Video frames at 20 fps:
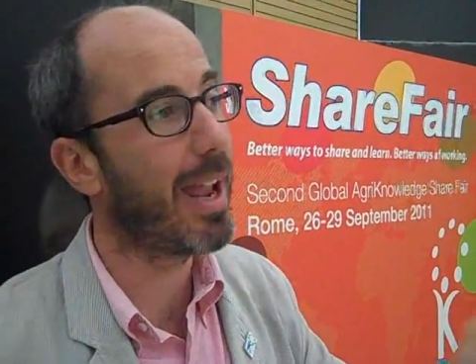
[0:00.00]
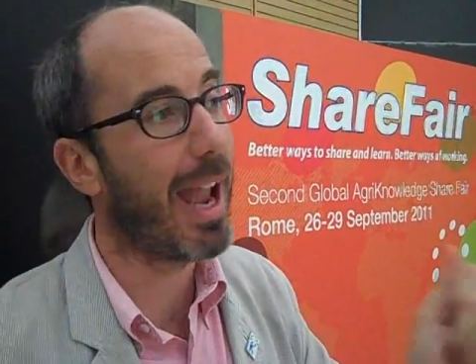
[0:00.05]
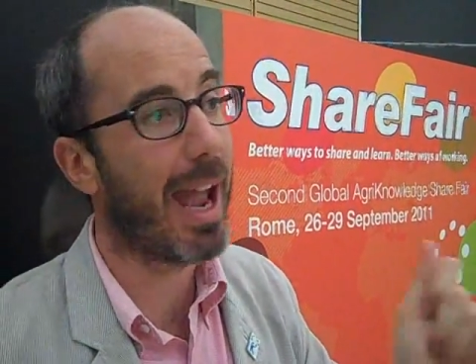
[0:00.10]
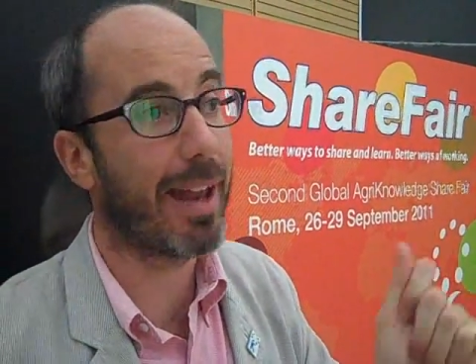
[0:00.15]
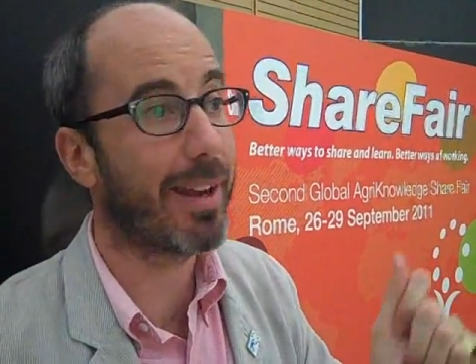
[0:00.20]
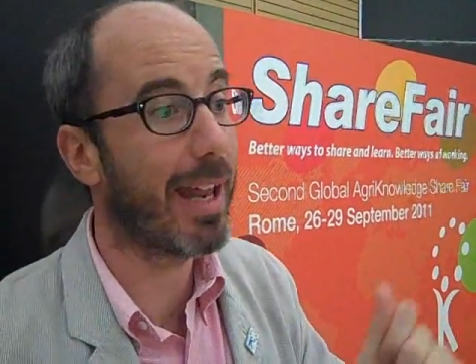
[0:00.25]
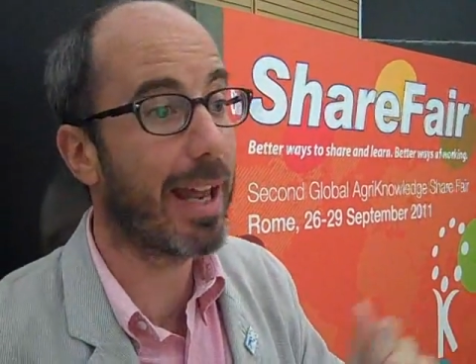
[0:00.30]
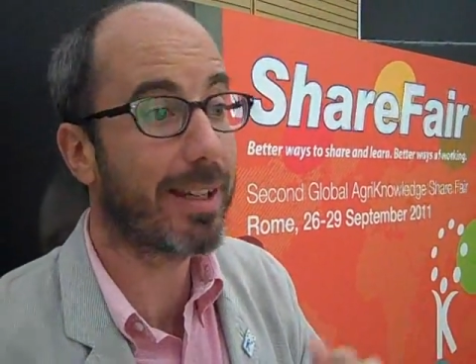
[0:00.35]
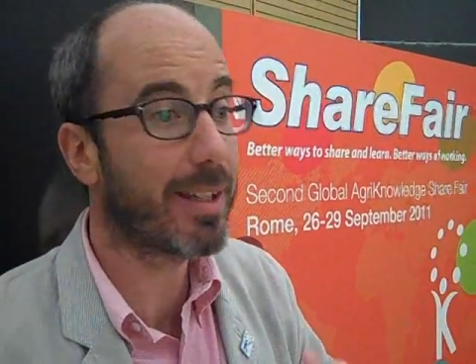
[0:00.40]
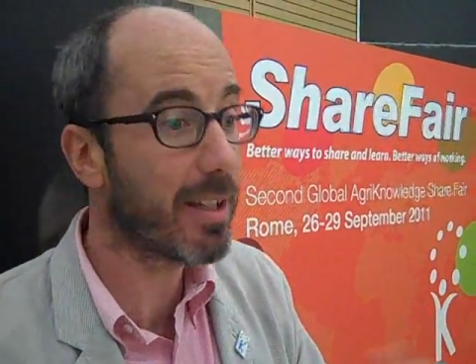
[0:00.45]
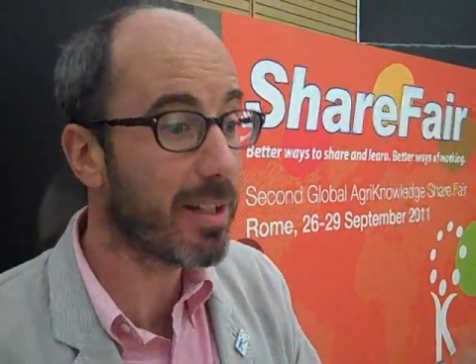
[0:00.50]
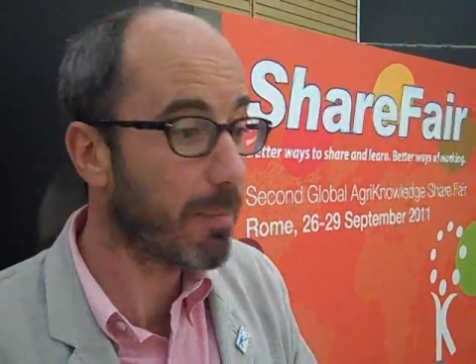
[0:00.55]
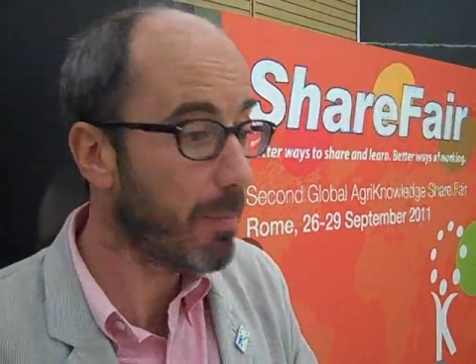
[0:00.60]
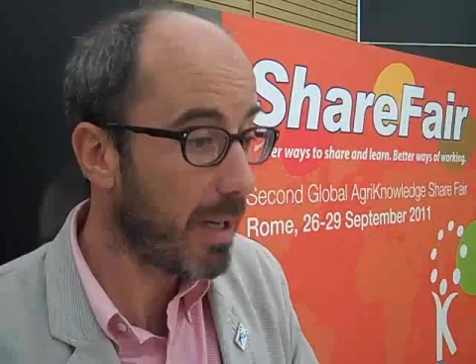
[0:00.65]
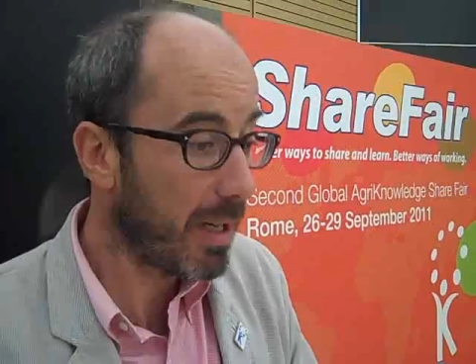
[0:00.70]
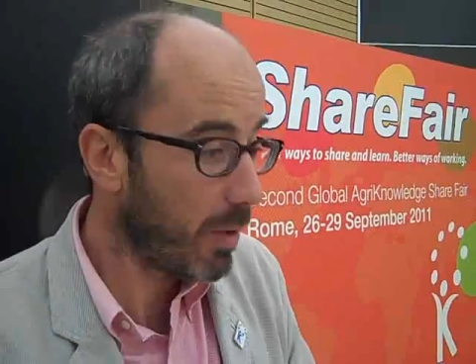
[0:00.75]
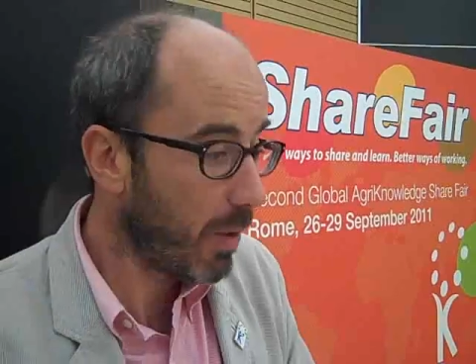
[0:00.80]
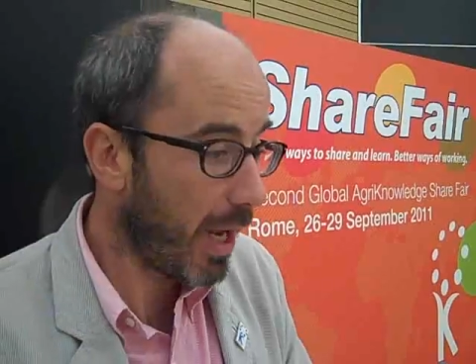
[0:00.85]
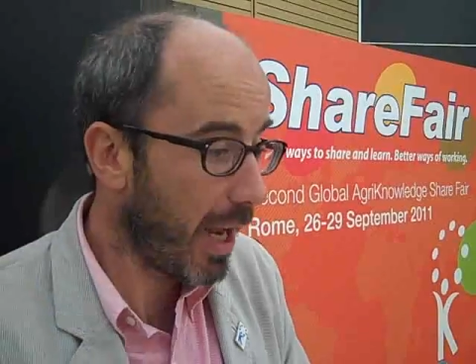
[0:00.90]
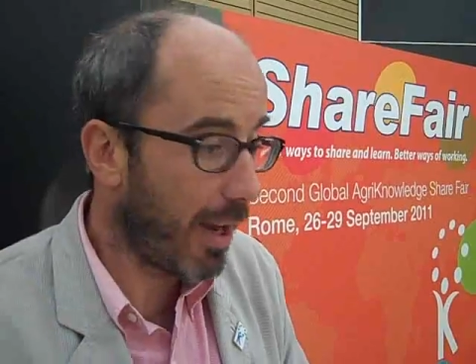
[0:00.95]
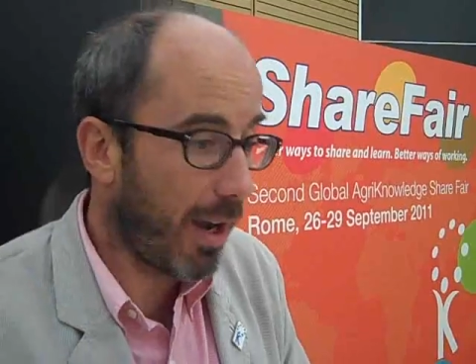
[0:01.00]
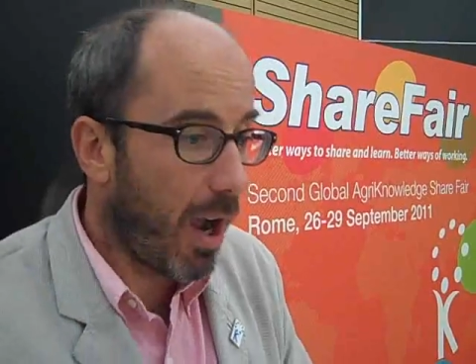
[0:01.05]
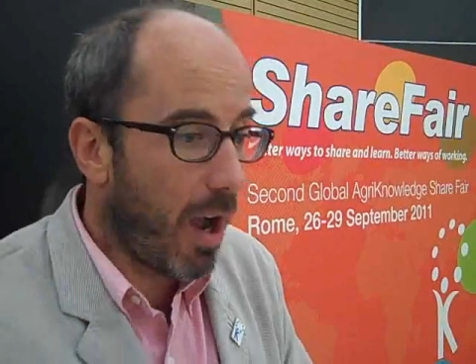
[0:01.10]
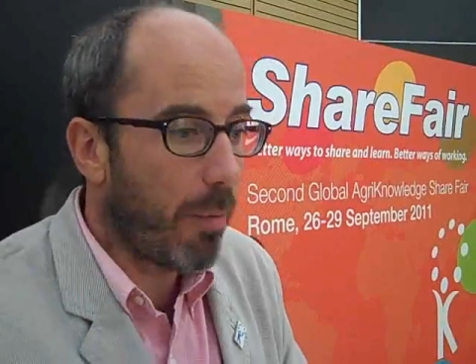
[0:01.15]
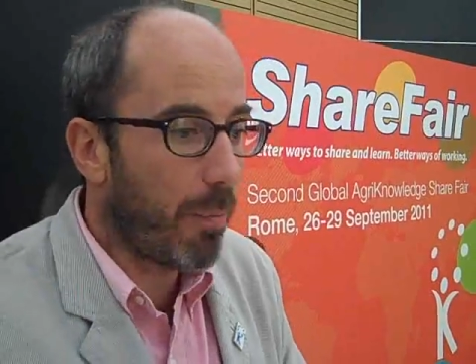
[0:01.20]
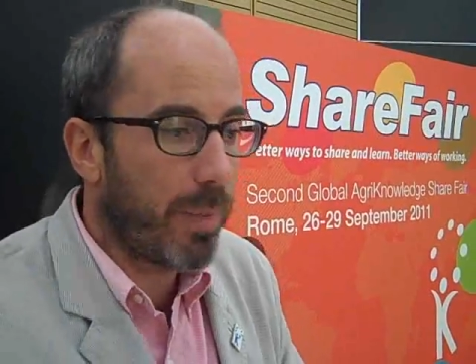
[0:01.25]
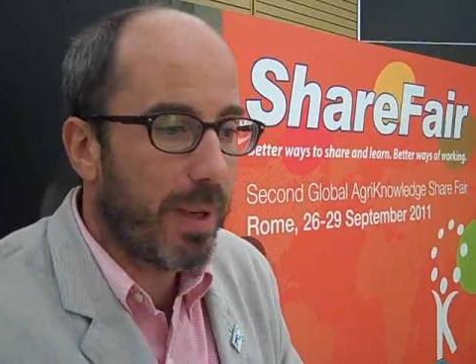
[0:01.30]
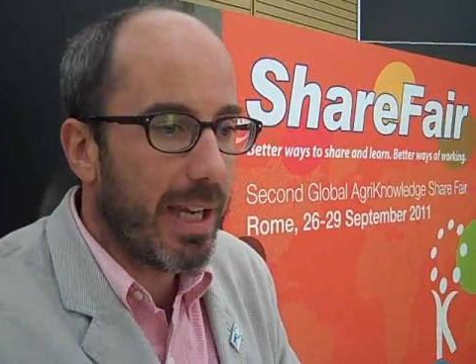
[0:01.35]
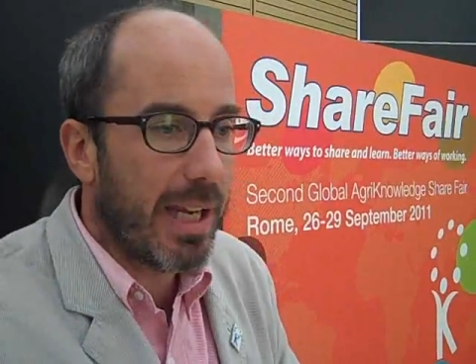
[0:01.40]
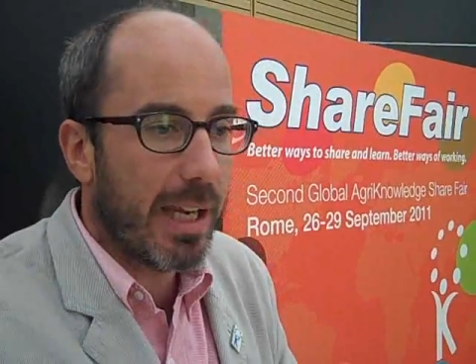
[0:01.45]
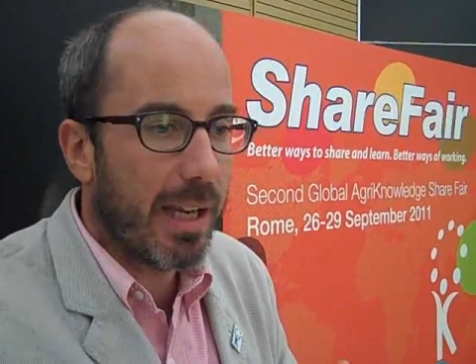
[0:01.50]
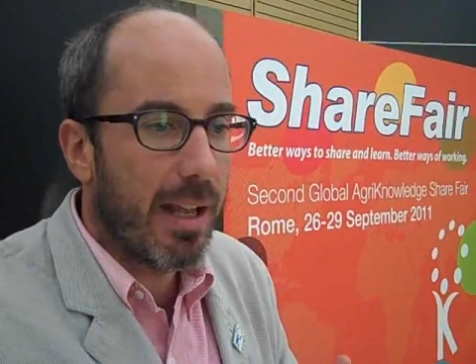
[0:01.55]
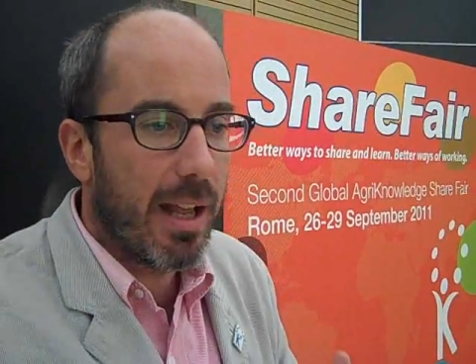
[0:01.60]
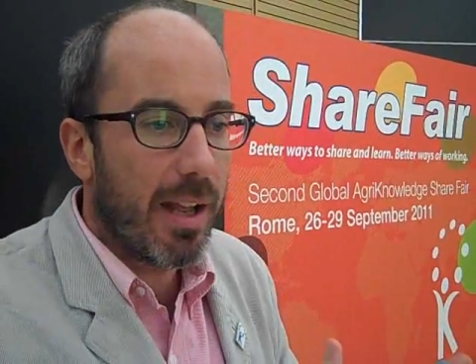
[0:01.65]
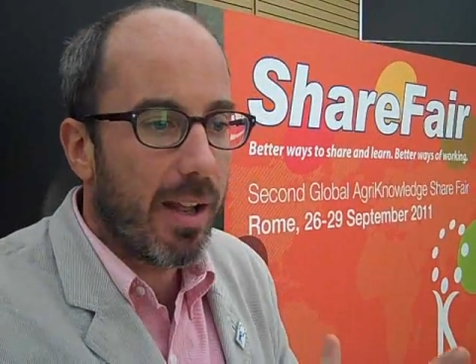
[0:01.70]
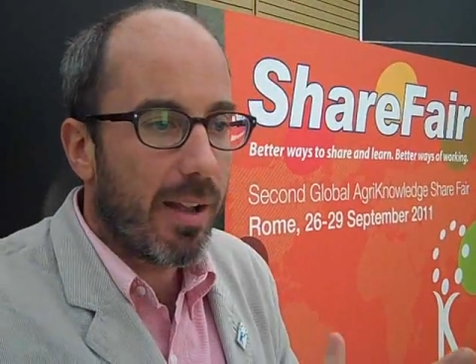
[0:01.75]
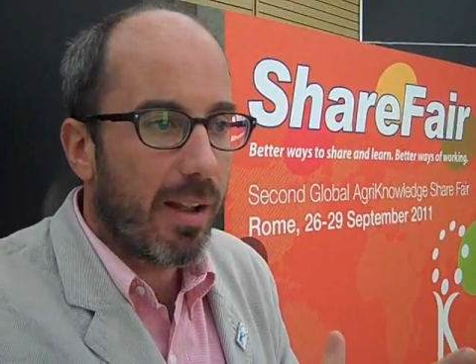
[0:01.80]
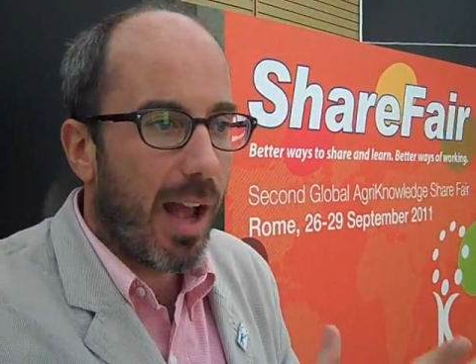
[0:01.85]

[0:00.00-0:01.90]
And that doesn't mean it can't be